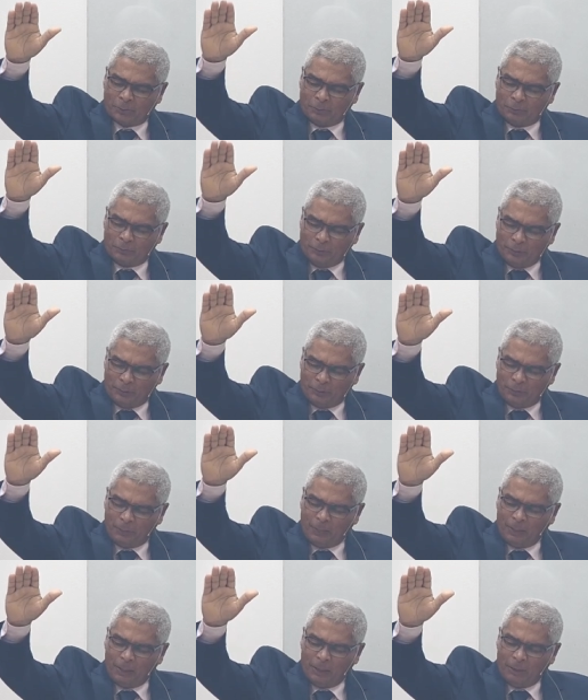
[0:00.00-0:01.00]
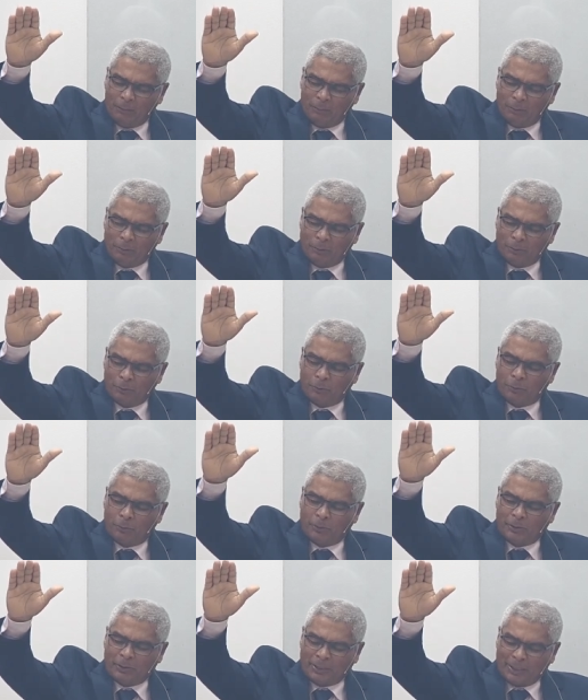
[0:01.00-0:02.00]
Your people in Orlando, in
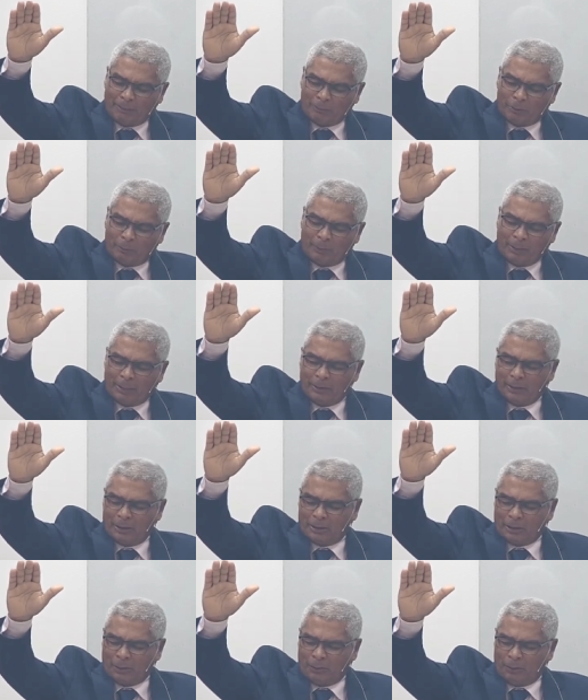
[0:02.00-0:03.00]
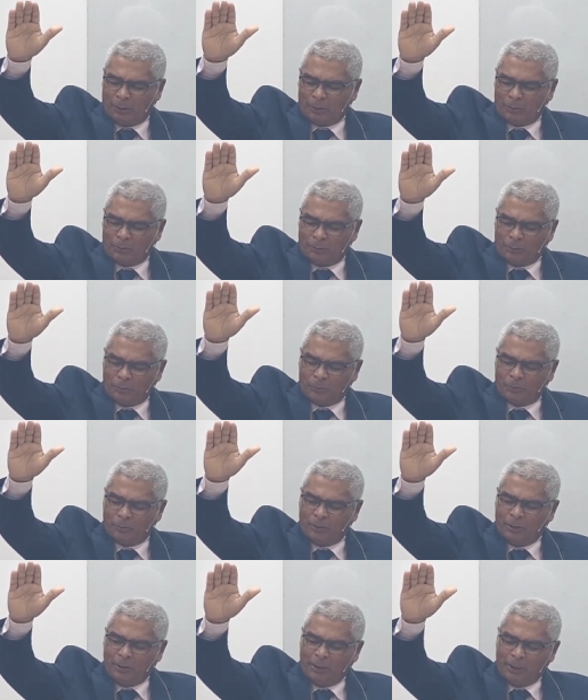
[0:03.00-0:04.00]
Jacksonville, your servants
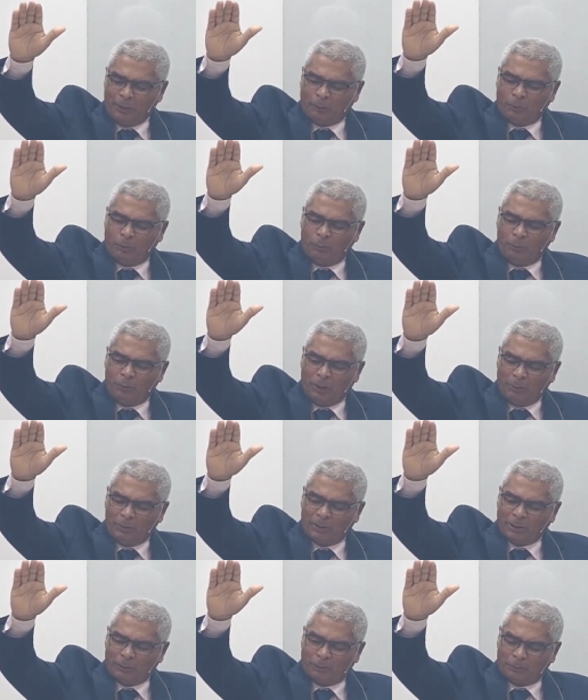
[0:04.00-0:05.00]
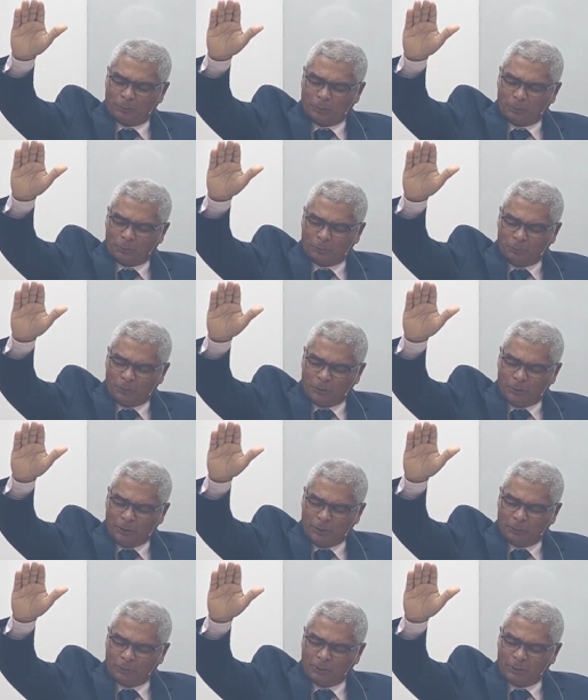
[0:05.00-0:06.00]
now there are in fellowship
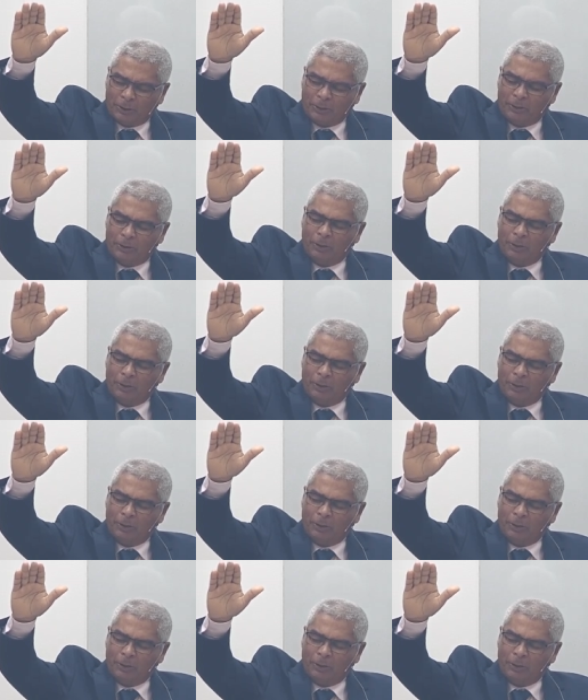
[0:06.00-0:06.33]
with you,